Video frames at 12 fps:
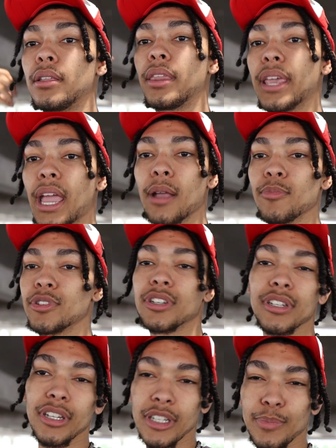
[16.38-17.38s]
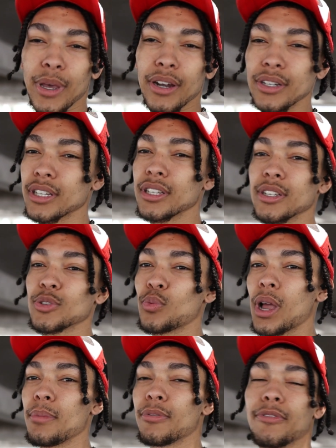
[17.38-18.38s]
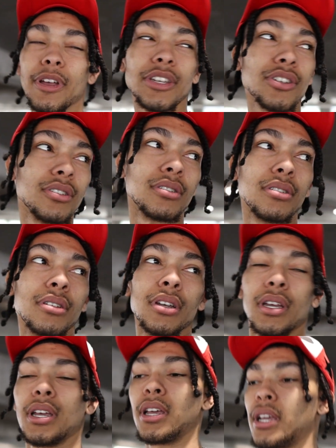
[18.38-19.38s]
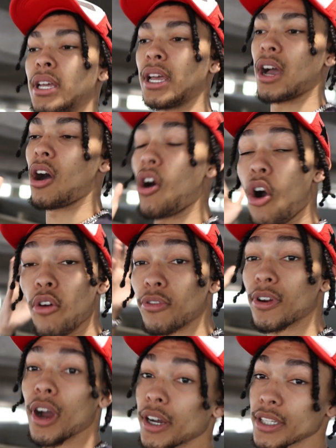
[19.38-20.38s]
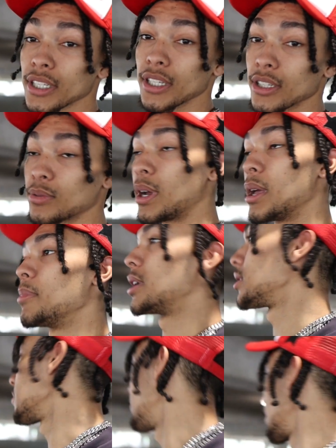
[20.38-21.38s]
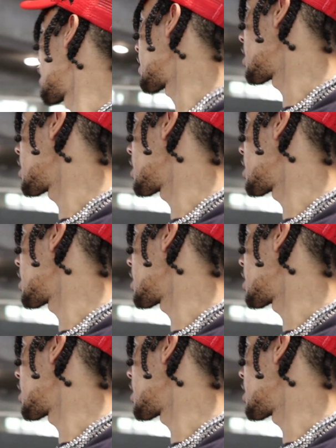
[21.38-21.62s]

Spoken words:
the camera just looks better. It just looks way professional. Overall, it just looks way better. But